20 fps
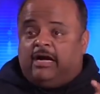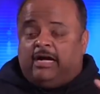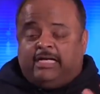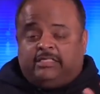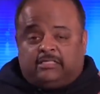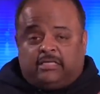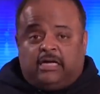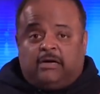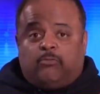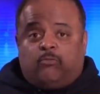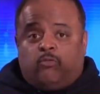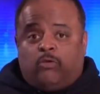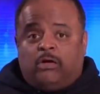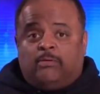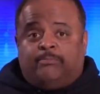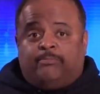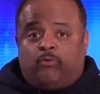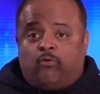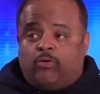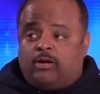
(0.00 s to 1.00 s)
He's up
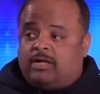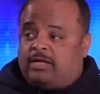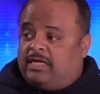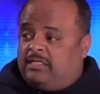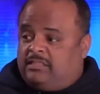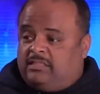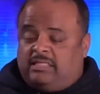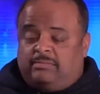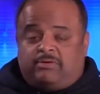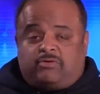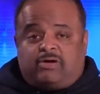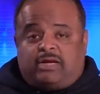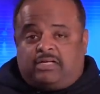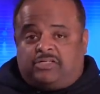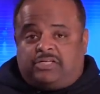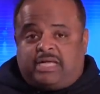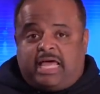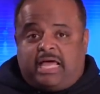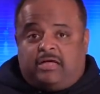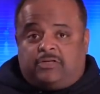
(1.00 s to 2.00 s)
1 point against a Democratic
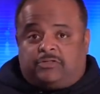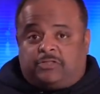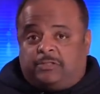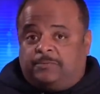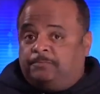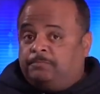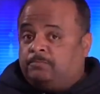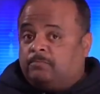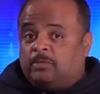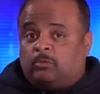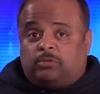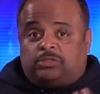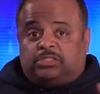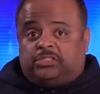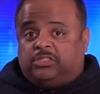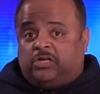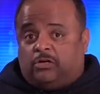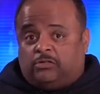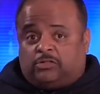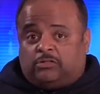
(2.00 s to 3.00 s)
challenger, which
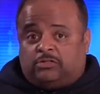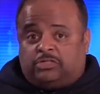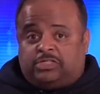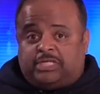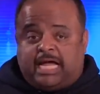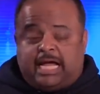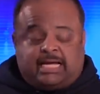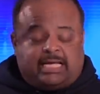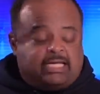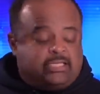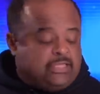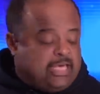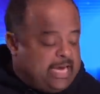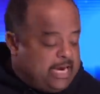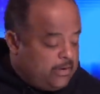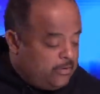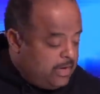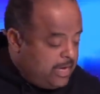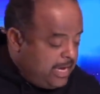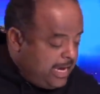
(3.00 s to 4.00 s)
is also shocking
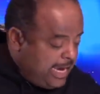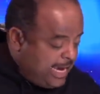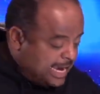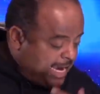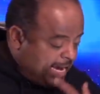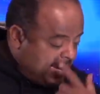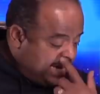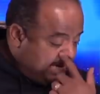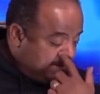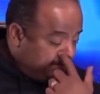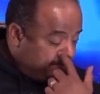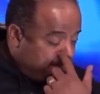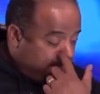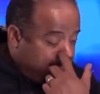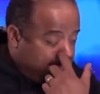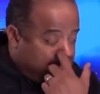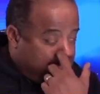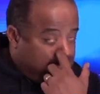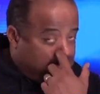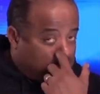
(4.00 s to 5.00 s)
there. And,
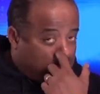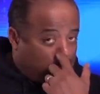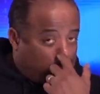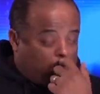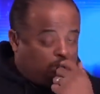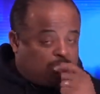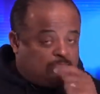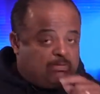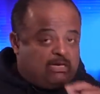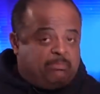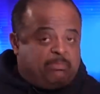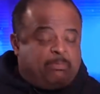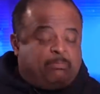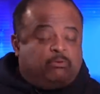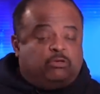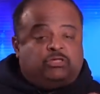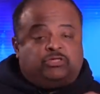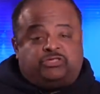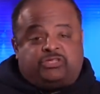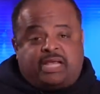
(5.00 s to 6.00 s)
of course, many
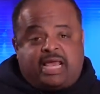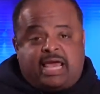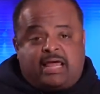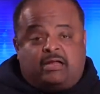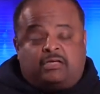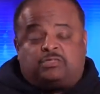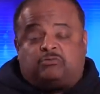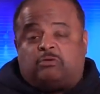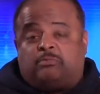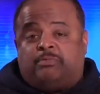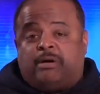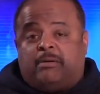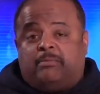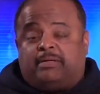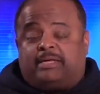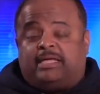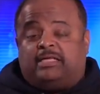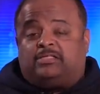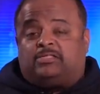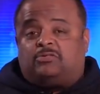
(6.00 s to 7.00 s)
people have challenged
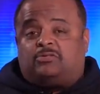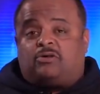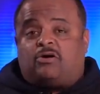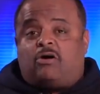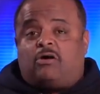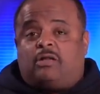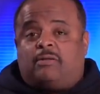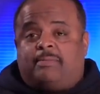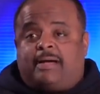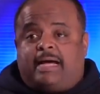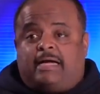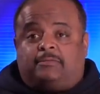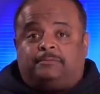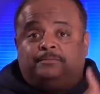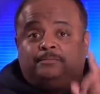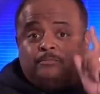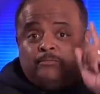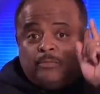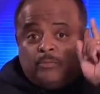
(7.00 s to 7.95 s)
Republicans to call him out.